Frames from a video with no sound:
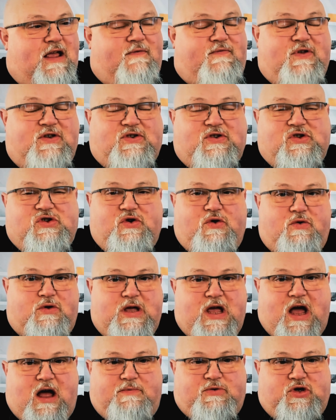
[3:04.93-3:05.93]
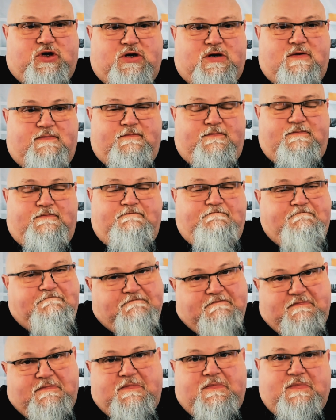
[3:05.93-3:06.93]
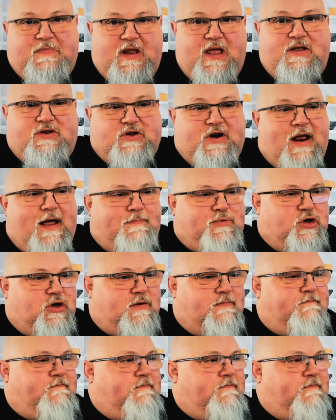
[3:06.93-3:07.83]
if this is your only option, it's an option.